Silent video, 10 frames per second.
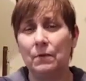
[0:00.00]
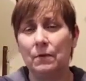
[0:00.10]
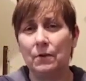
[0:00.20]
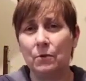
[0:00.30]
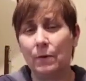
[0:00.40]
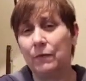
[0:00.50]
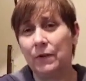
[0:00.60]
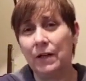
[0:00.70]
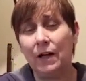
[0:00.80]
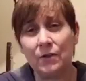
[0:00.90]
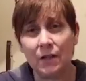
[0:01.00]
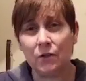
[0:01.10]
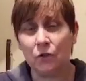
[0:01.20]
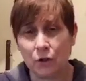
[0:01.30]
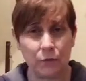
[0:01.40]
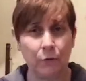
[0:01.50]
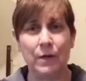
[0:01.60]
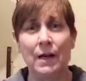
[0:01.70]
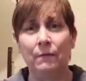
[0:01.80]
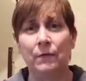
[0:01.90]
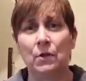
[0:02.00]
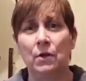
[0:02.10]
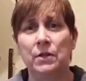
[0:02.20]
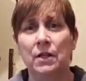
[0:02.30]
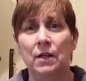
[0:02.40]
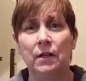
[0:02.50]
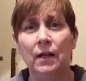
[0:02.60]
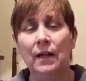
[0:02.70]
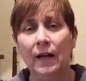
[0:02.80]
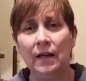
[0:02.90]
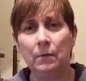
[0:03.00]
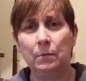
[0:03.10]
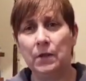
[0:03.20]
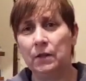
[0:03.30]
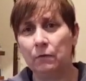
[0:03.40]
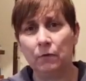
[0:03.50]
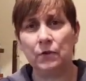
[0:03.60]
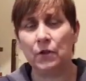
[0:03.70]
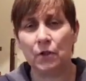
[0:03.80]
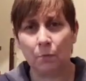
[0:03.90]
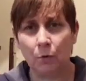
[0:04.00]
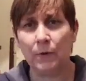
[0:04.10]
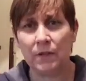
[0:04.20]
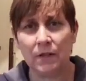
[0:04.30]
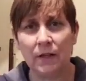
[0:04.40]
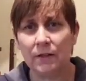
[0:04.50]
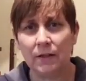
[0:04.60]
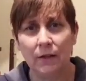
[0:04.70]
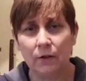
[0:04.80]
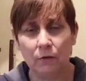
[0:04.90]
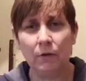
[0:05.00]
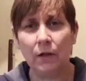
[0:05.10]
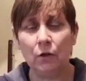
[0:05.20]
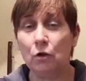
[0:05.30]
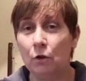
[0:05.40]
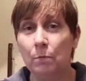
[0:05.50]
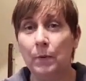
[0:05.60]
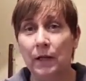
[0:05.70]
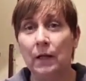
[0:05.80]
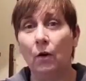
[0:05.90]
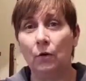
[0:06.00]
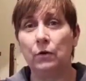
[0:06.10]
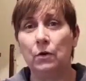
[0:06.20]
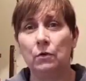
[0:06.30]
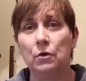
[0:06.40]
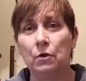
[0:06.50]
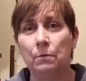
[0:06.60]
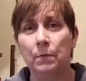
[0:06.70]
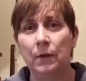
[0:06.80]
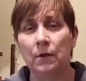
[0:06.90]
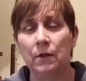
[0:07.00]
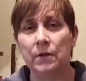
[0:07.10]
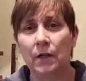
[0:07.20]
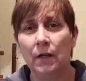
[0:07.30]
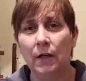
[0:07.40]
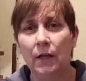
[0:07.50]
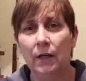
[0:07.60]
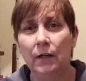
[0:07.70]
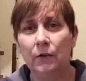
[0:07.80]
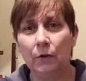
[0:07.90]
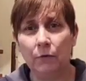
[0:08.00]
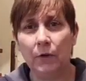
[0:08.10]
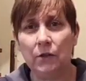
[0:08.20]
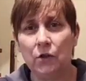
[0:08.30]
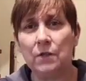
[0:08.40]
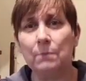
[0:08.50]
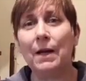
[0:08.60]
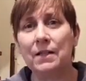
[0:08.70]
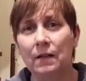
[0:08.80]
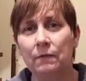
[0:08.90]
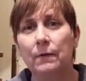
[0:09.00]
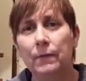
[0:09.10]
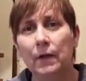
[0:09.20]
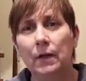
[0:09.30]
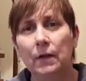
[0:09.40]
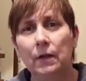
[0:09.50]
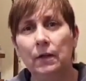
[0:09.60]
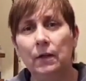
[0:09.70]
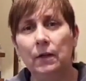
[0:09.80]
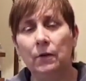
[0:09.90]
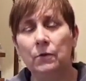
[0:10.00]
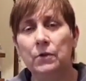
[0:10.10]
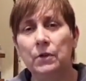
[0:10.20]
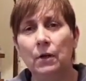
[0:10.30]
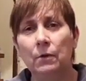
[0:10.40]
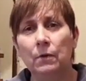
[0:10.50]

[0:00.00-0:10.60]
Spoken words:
to everything else. It's just free advertising. And anybody that runs a small business, you really should be on YouTube because the reach is massive, you know. So